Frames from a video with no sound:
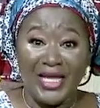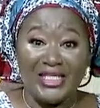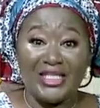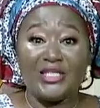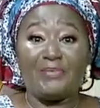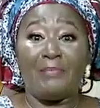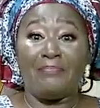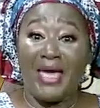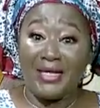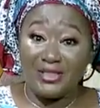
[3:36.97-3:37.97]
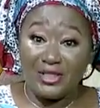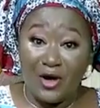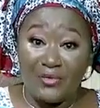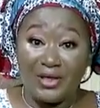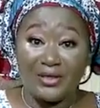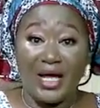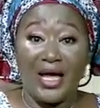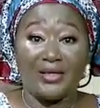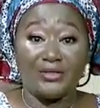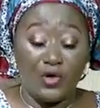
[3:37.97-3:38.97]
She's been mentoring
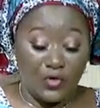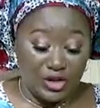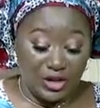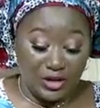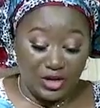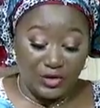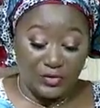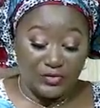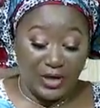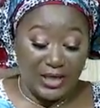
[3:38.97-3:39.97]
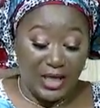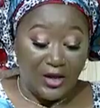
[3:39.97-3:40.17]
and coaching children